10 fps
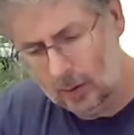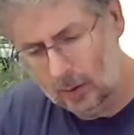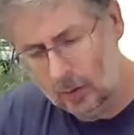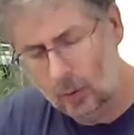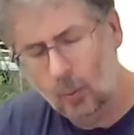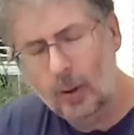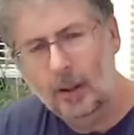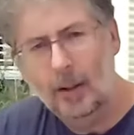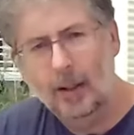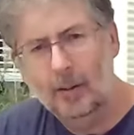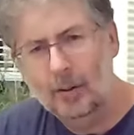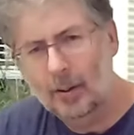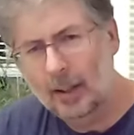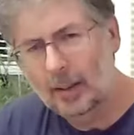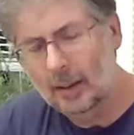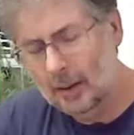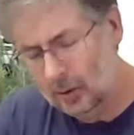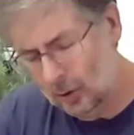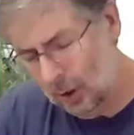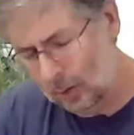sweet and slightly
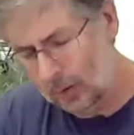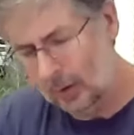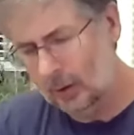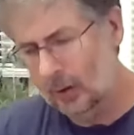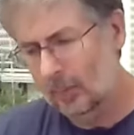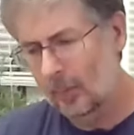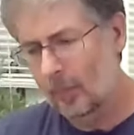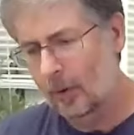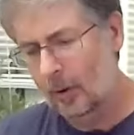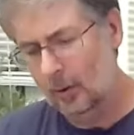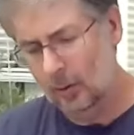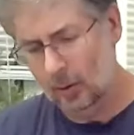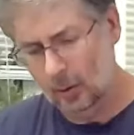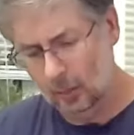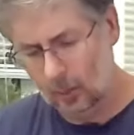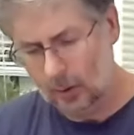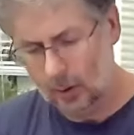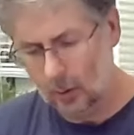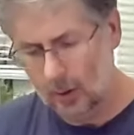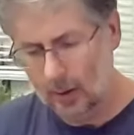salty. So we're going
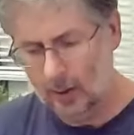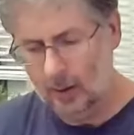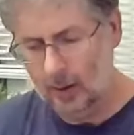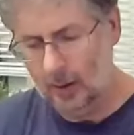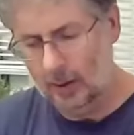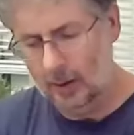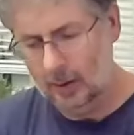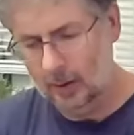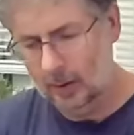to go ahead and